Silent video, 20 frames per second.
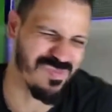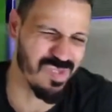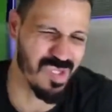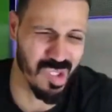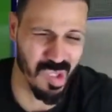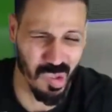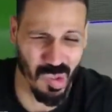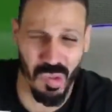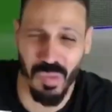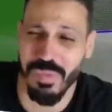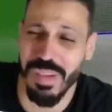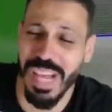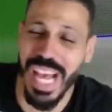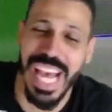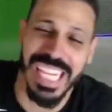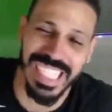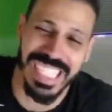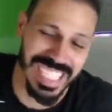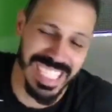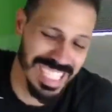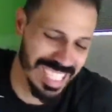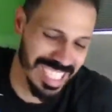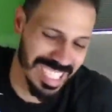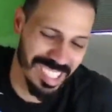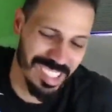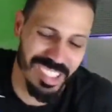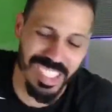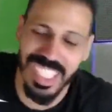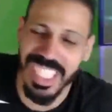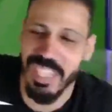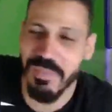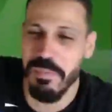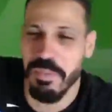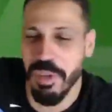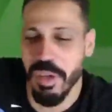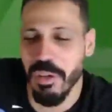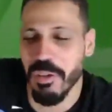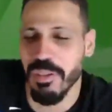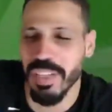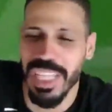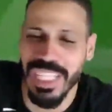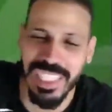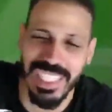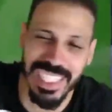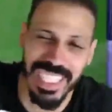two packs literally bro that's